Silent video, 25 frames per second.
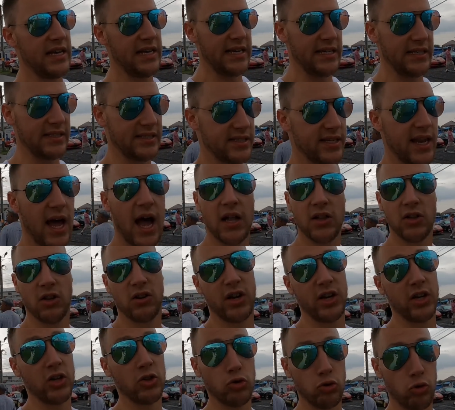is not
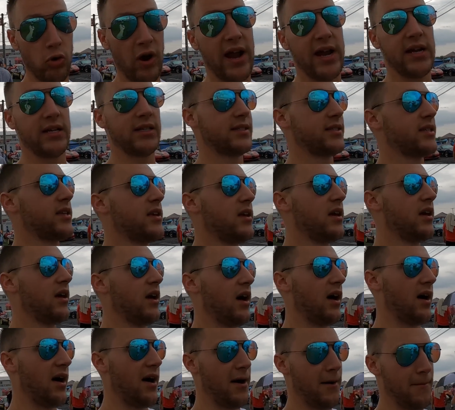looking great.
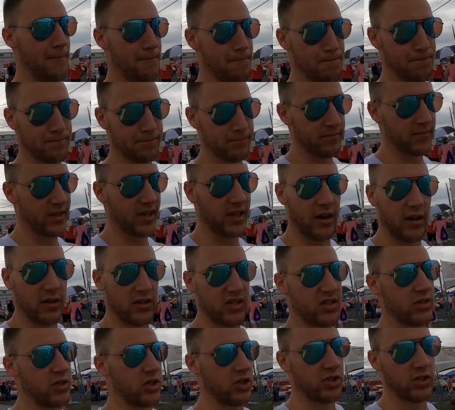Um, you know,
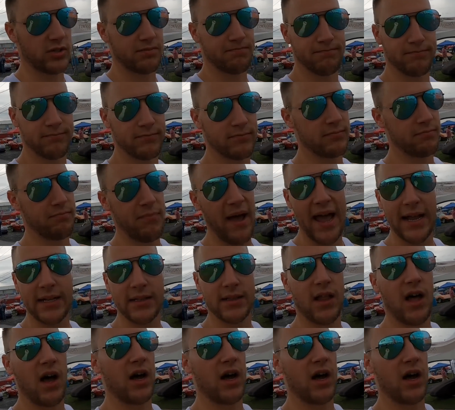just bad